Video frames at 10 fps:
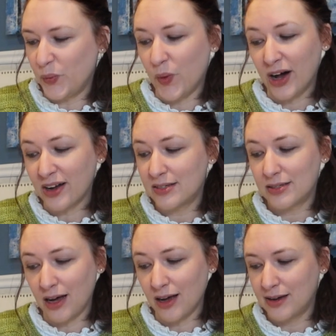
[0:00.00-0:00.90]
Walk
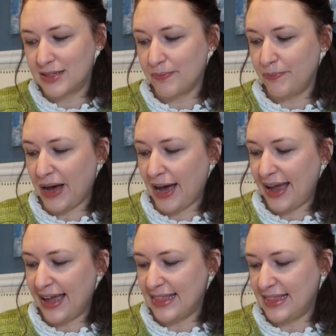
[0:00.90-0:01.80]
socks
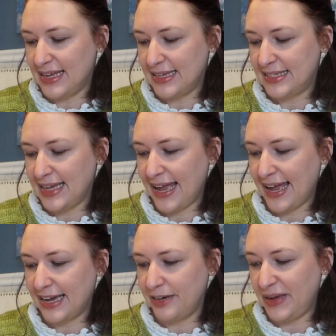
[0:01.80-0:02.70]
by This
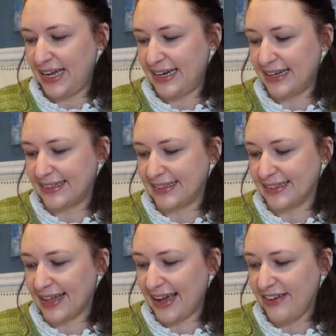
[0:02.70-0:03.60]
Handmade
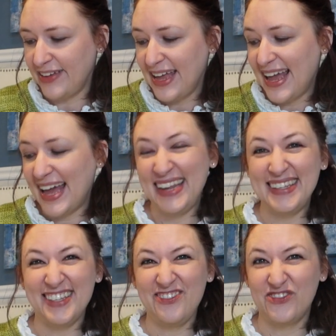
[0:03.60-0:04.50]
Life, and
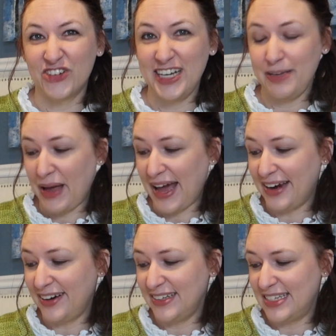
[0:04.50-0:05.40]
it's a free
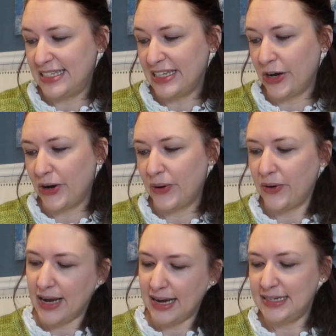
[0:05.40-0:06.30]
pattern,
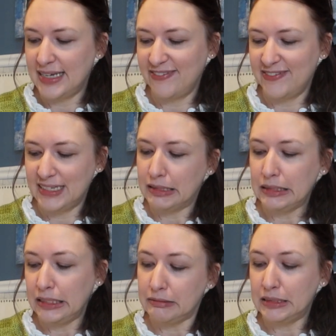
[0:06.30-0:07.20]
so I
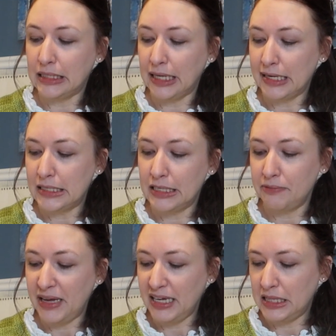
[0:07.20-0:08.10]
definitely would like to
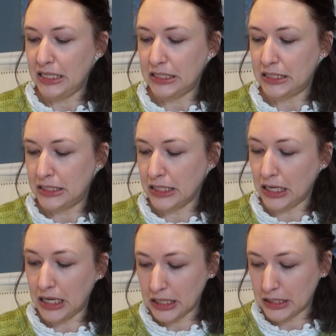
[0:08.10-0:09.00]
make these
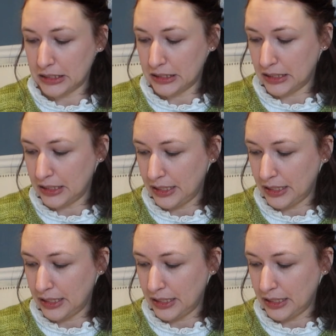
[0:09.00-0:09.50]
socks.